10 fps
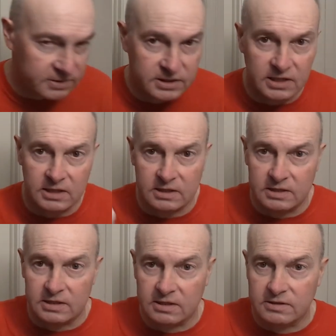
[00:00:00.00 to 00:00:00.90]
of the
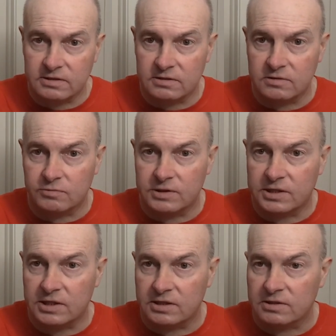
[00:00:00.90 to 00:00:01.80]
T.M. Dickinson's
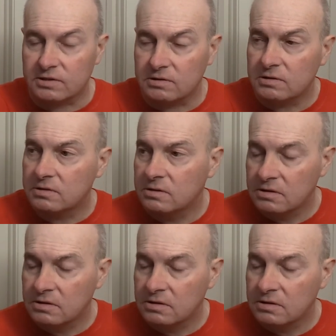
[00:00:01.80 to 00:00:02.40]
Witch Hazel.